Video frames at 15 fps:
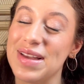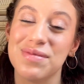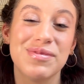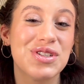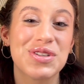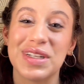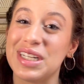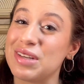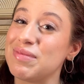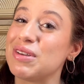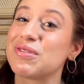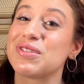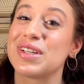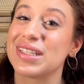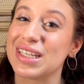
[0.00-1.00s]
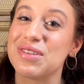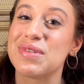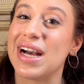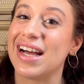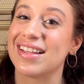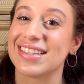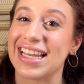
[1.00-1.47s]
treating me really
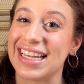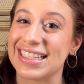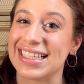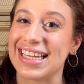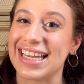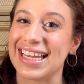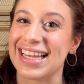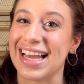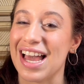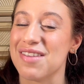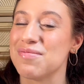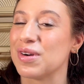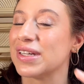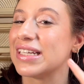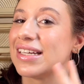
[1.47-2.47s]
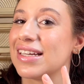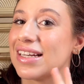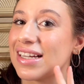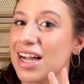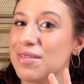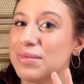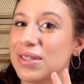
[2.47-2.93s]
well lately. I'm working on a
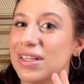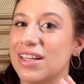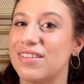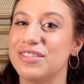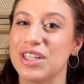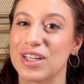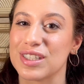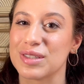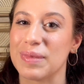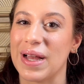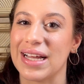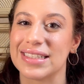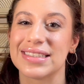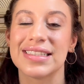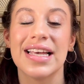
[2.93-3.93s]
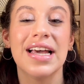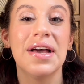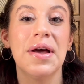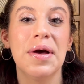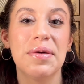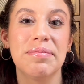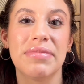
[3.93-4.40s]
couple of dark spots,
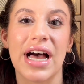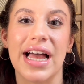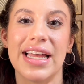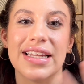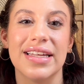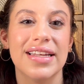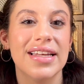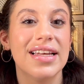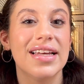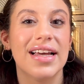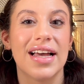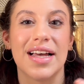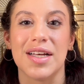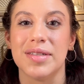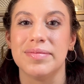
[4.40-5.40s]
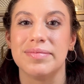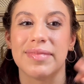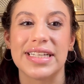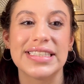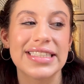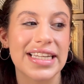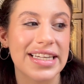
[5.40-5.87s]
but my
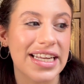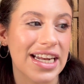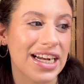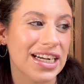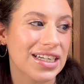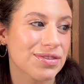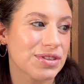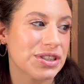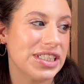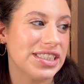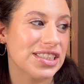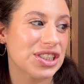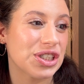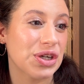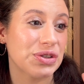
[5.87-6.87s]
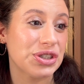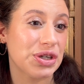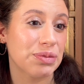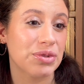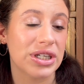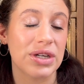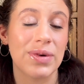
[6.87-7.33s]
skincare routine is doing
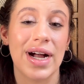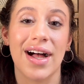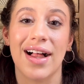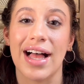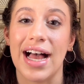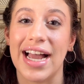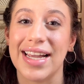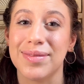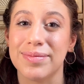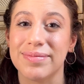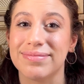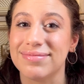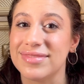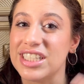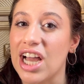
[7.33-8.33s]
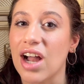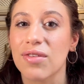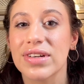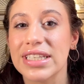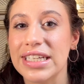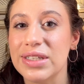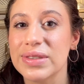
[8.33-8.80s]
pretty well. I'm not
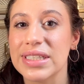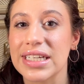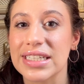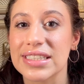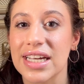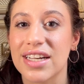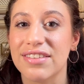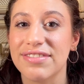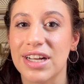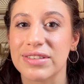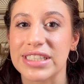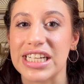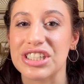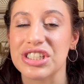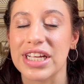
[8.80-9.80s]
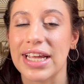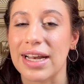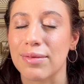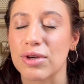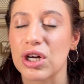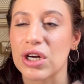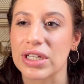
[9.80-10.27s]
really using a ton of foundation. I'm
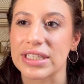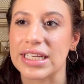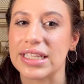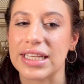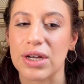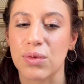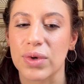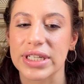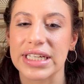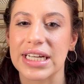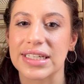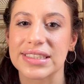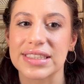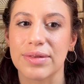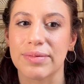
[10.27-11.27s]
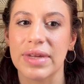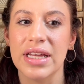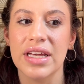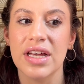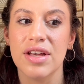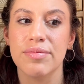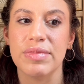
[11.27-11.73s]
currently like working on some
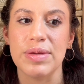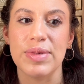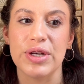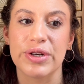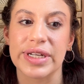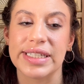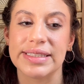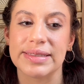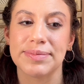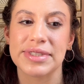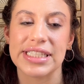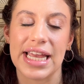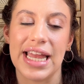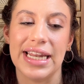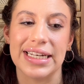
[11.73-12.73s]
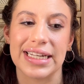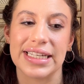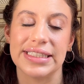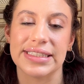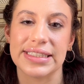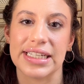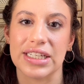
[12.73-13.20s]
BB creams and
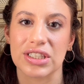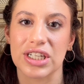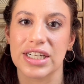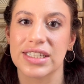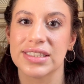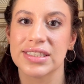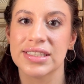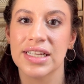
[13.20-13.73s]
concealers,